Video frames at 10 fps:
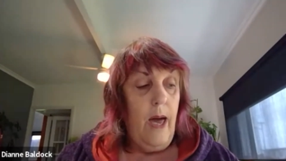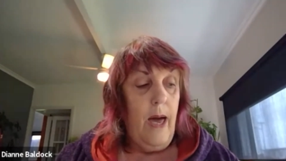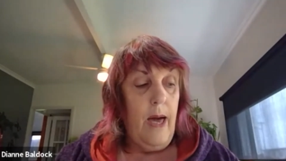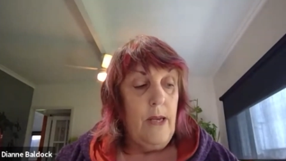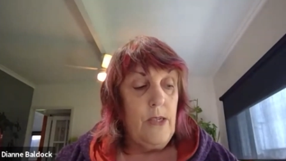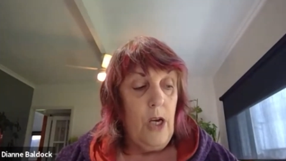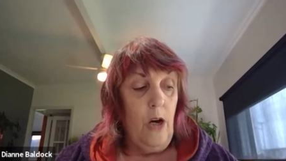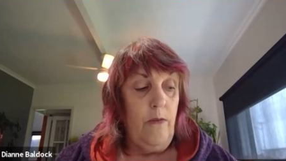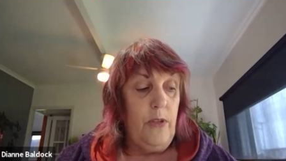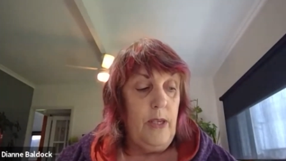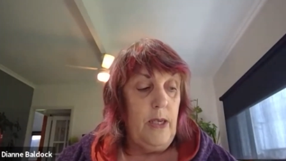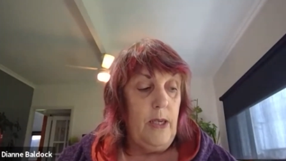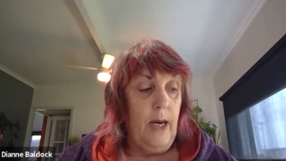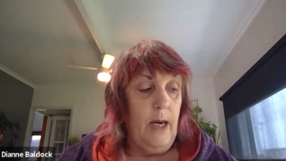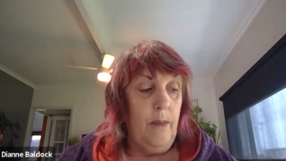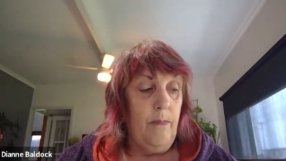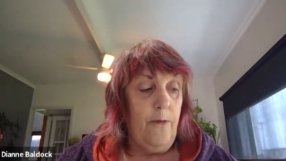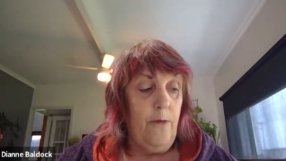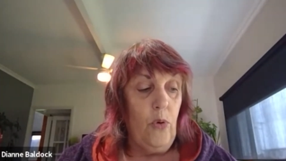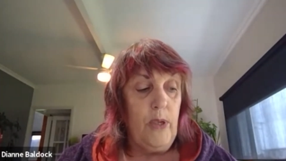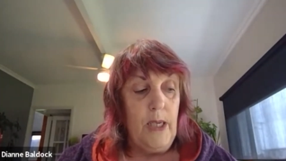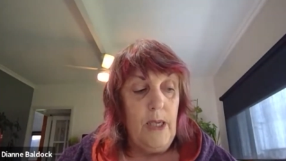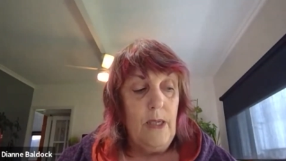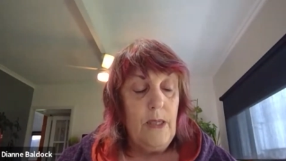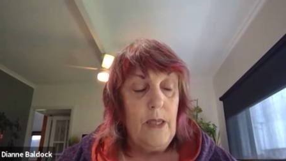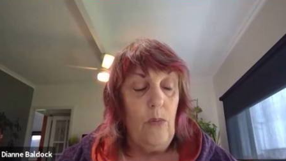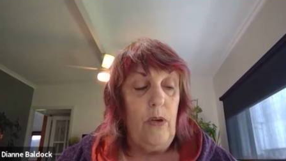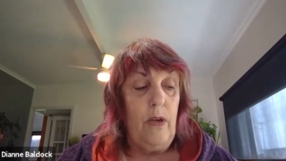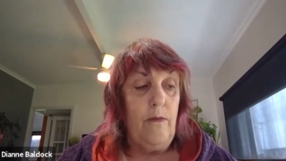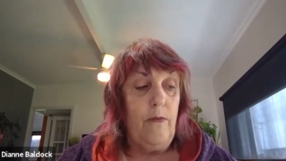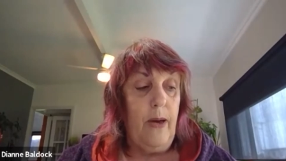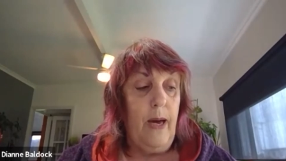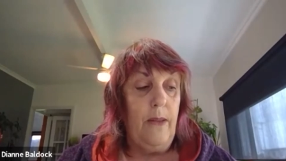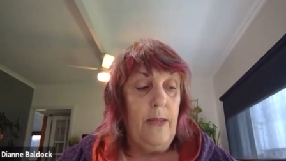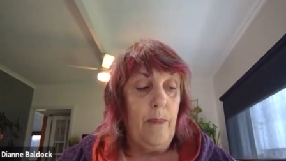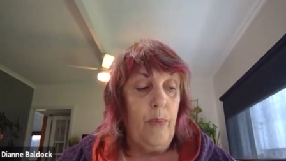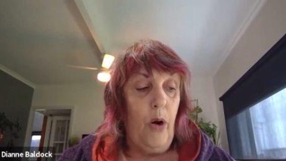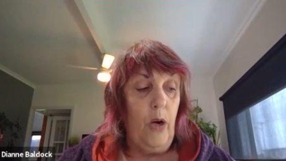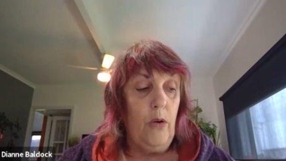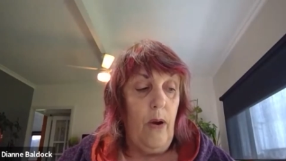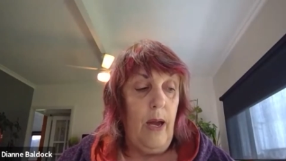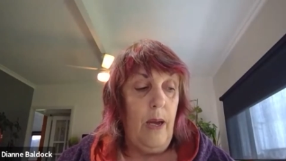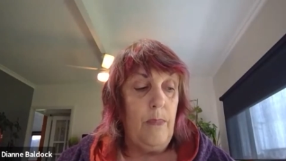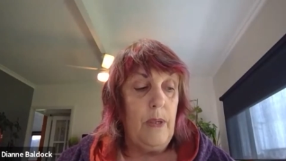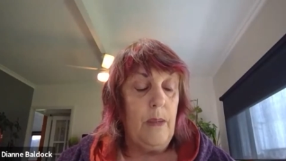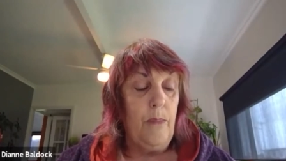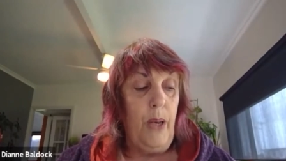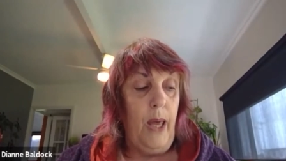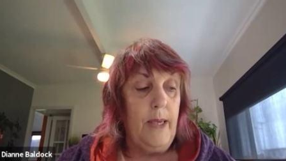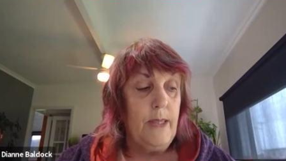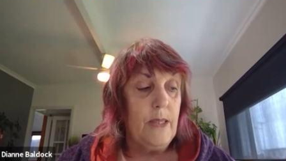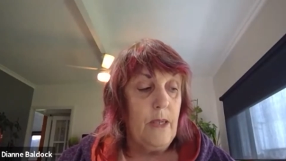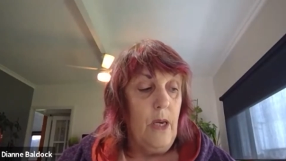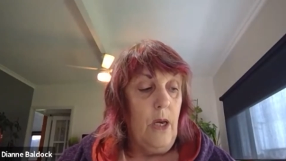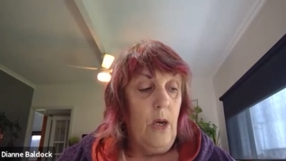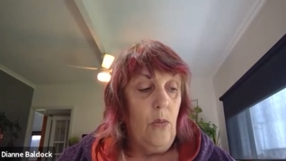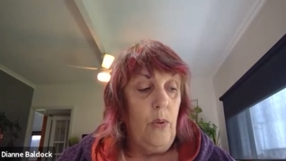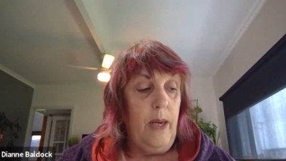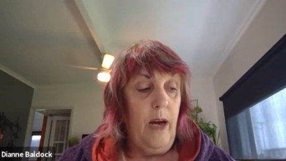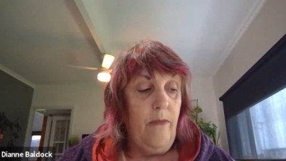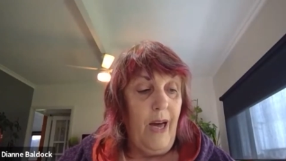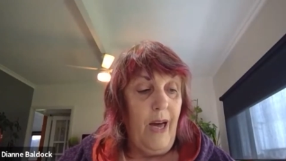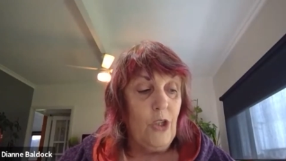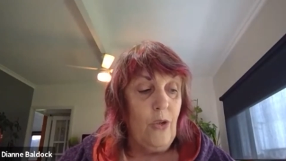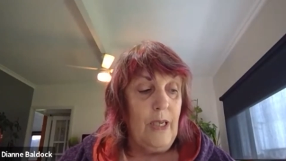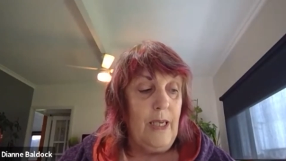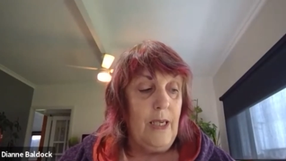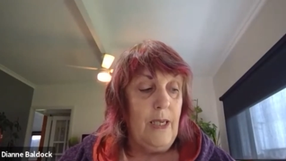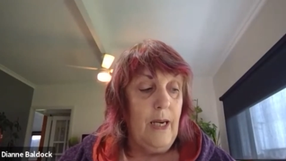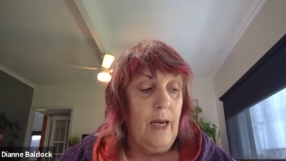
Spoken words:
And over the 4 years that we've had that program in place, we have actually